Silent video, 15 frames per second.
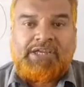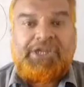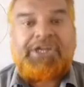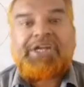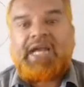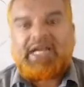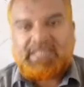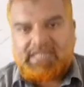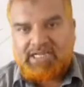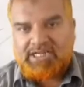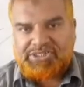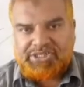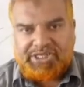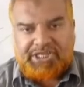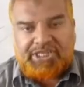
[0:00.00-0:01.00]
It
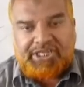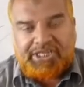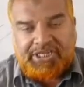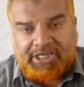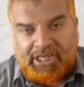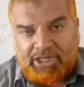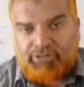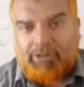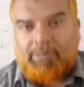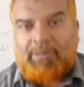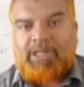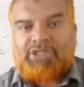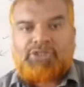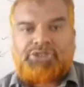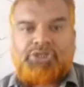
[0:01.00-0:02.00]
occurs in earthworm,
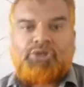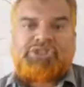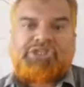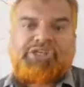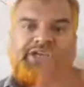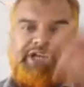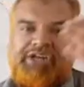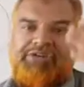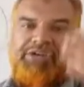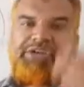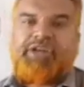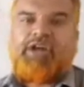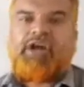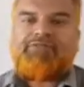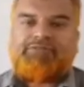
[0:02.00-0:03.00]
also shows great
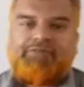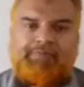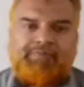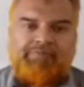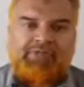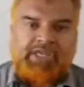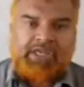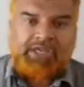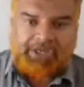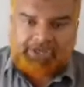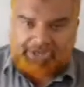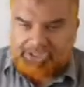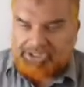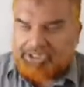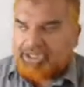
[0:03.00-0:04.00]
degree of
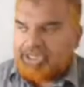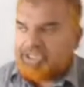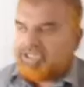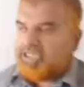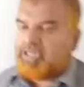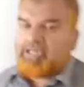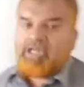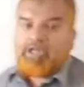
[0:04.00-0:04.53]
regeneration